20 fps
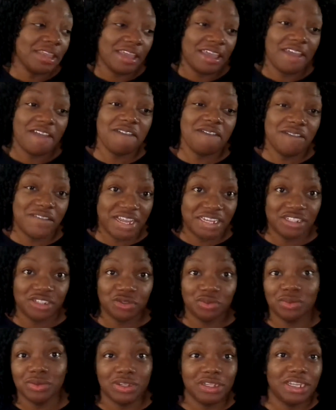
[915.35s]

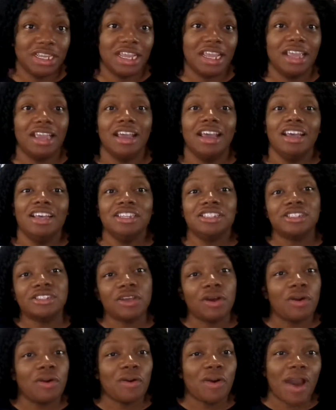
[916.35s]
eventually.
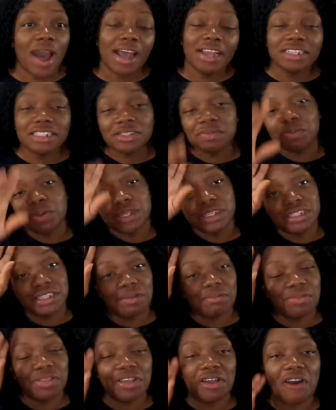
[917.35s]
So I just picked
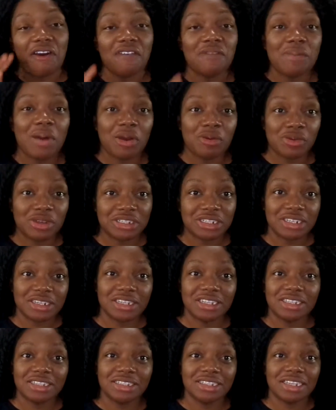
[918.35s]
something off my wish
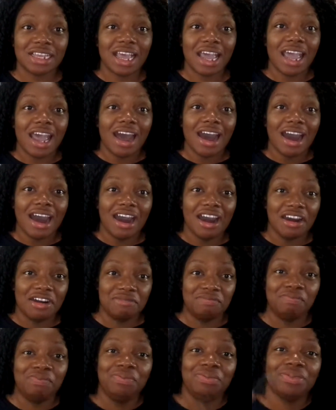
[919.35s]
list
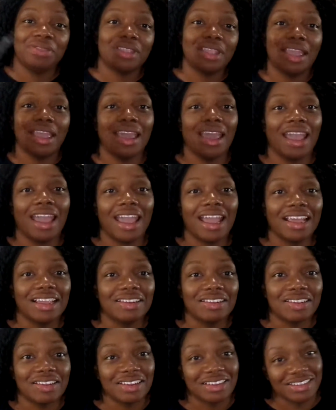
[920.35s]

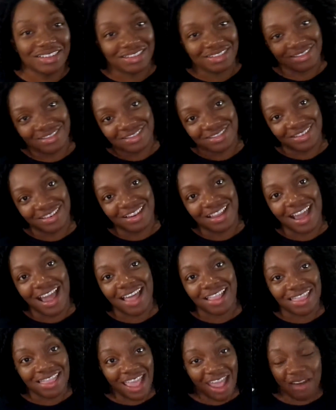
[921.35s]
and
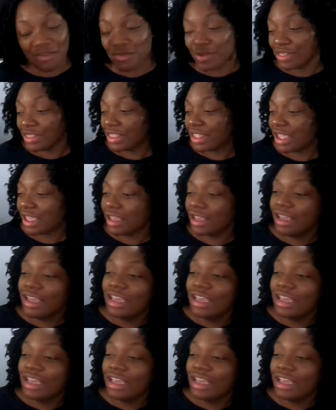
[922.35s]
got that one thing.